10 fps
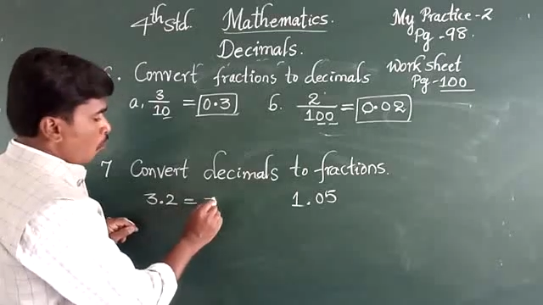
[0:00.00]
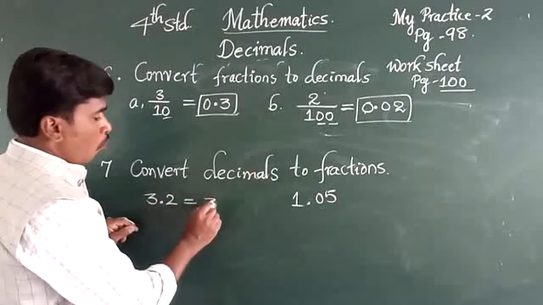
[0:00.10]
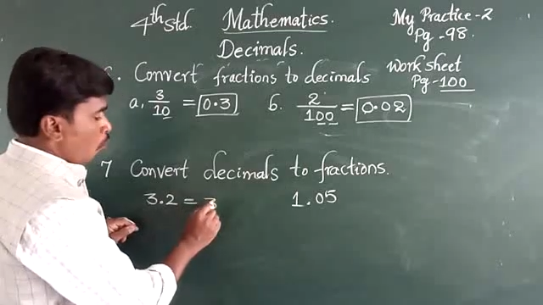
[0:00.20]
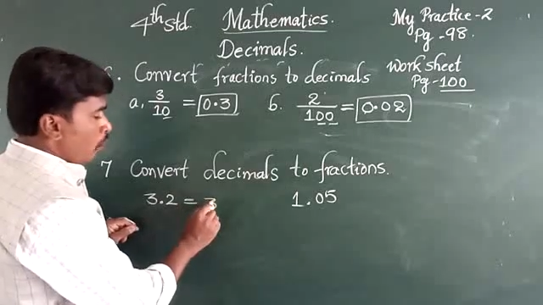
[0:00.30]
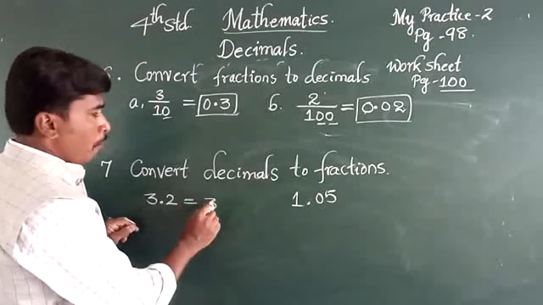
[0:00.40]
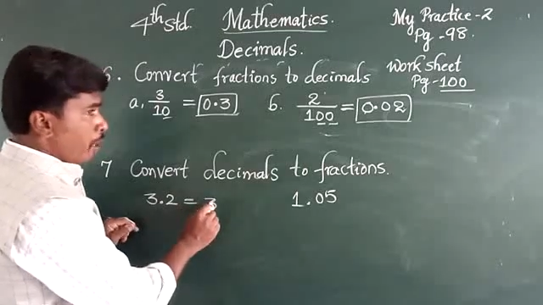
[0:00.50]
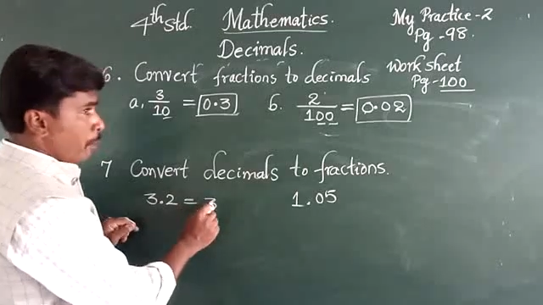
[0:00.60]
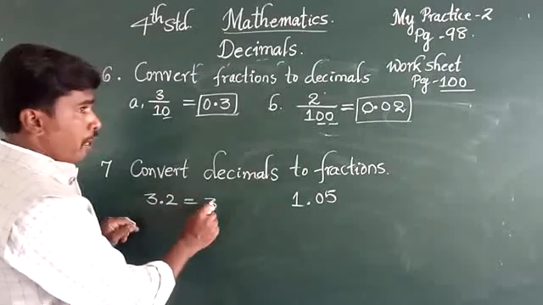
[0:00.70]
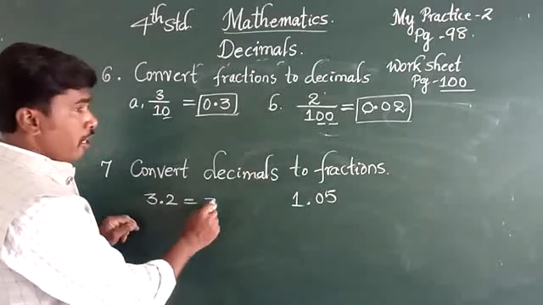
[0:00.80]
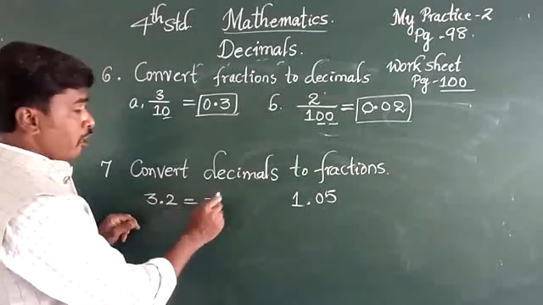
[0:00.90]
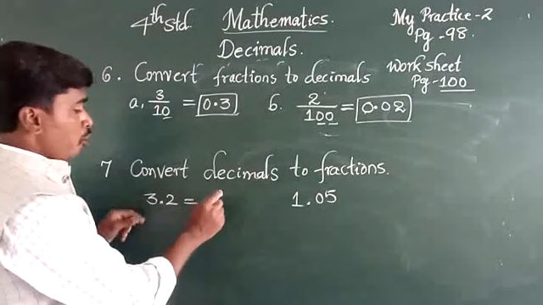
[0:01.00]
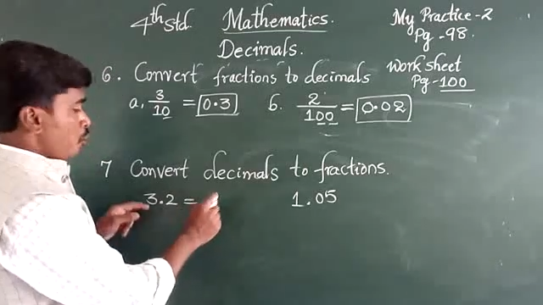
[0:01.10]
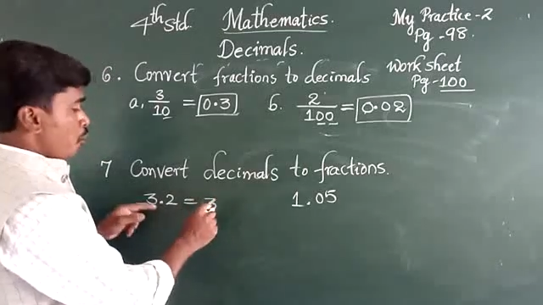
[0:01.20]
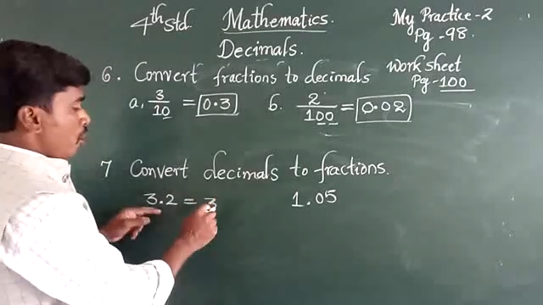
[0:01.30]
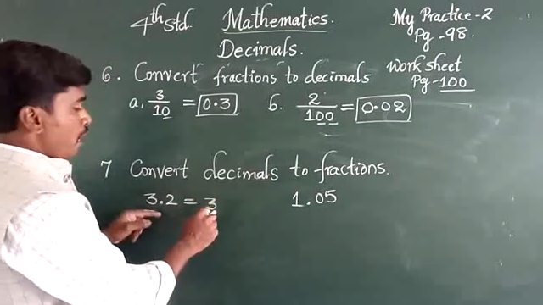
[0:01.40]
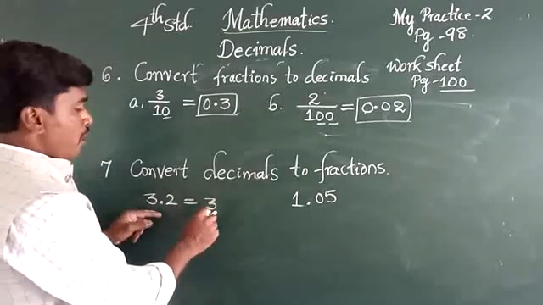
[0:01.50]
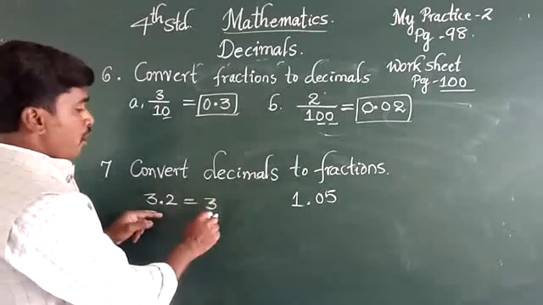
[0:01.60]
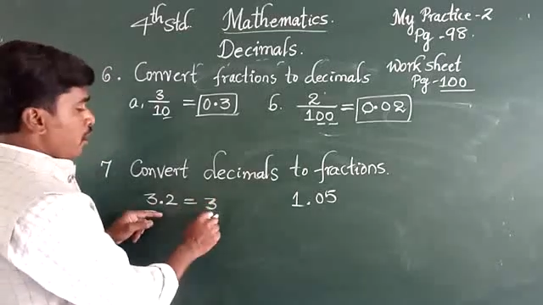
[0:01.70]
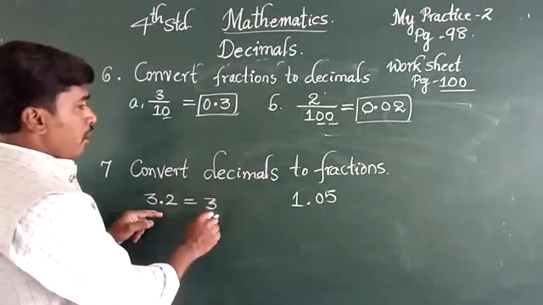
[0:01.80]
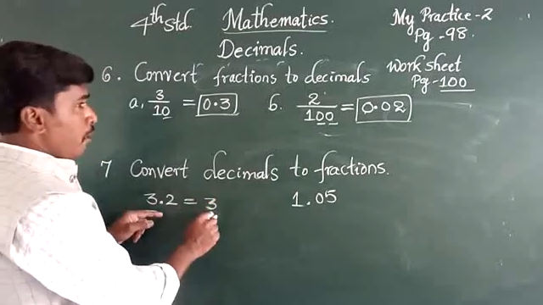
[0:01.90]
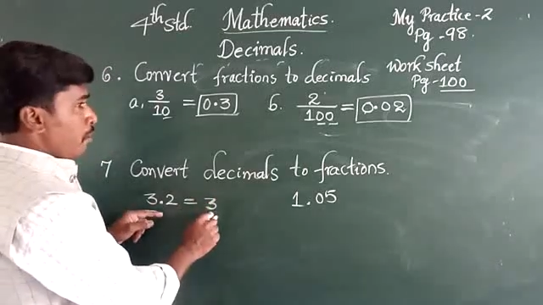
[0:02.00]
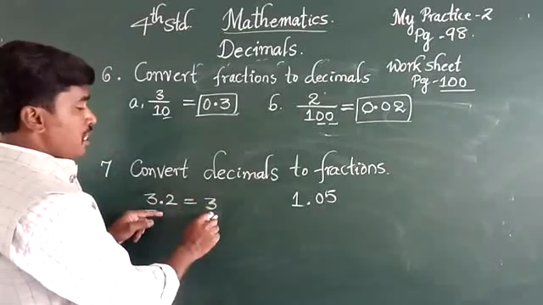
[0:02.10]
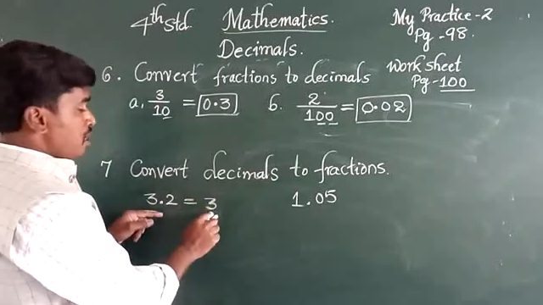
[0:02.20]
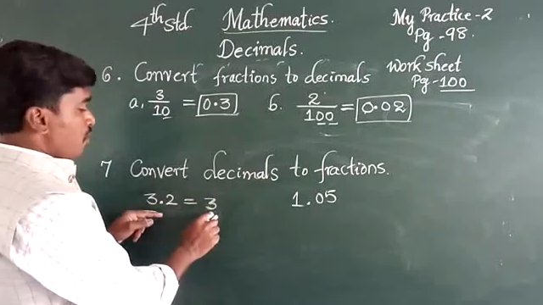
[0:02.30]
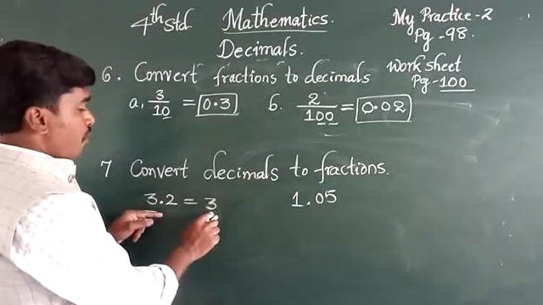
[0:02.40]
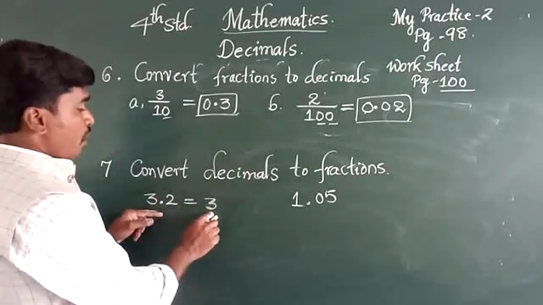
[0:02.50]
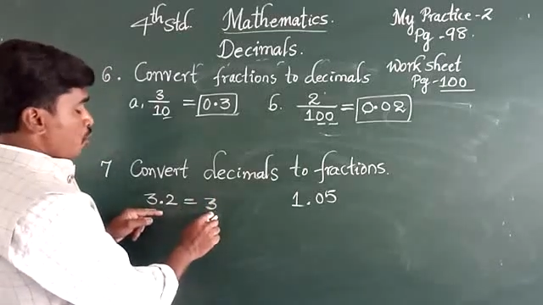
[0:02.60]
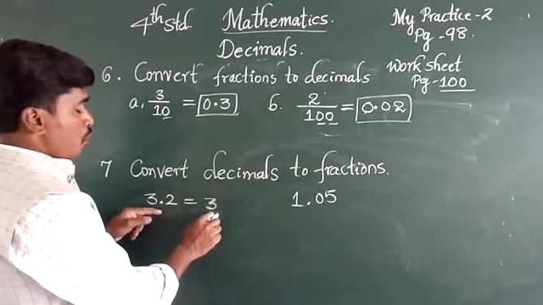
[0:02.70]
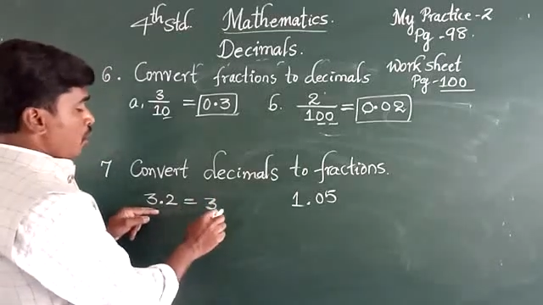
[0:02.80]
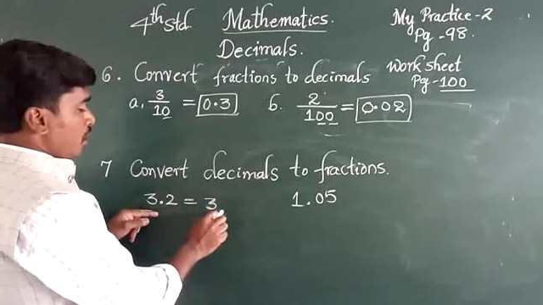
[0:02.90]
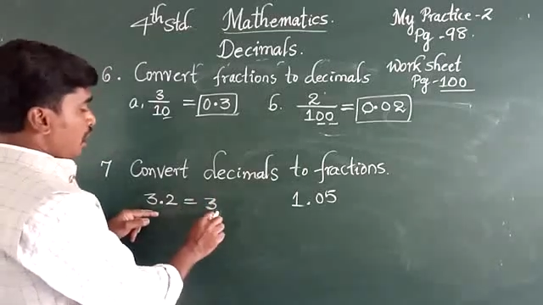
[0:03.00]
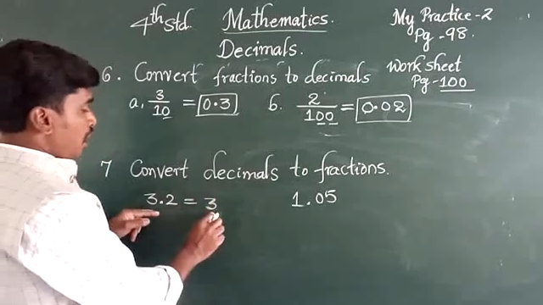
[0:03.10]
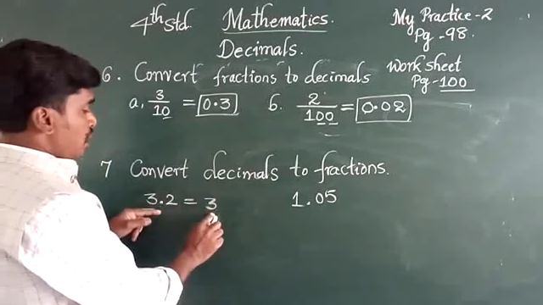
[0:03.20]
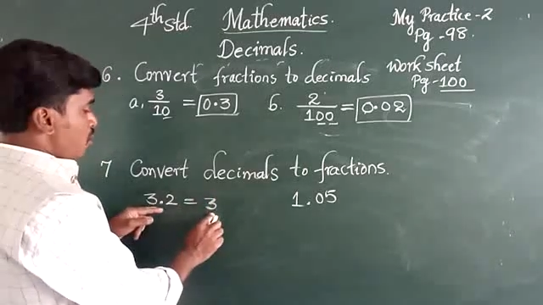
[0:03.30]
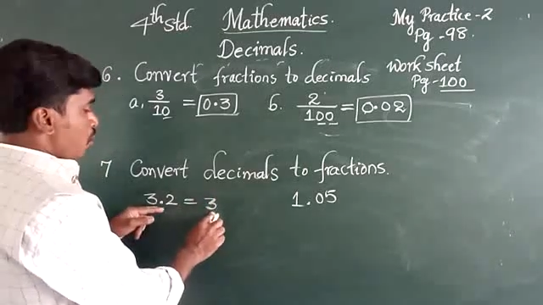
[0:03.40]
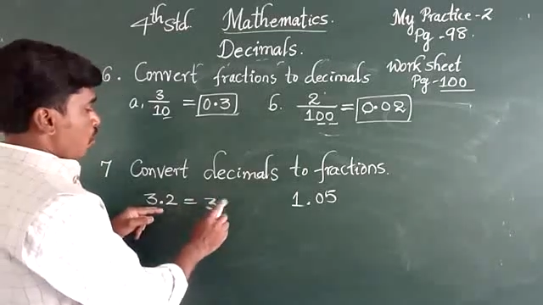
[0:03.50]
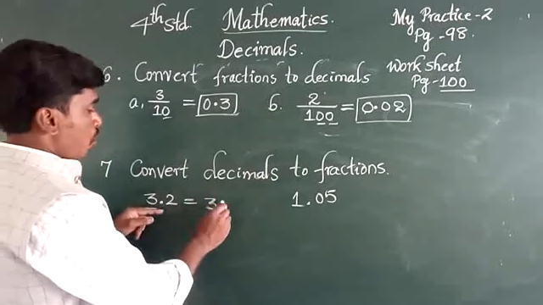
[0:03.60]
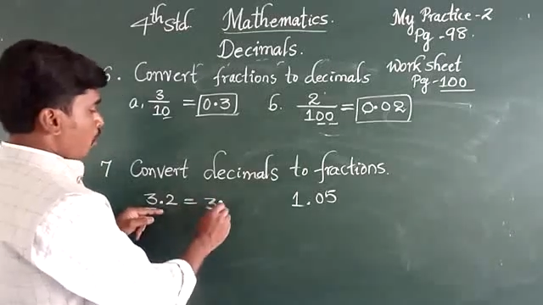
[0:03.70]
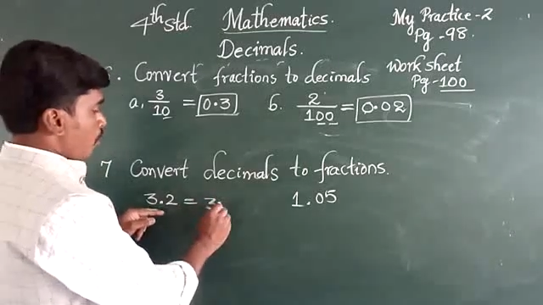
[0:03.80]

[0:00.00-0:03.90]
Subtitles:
whole number part. You should write it in the mixed fraction. It is here.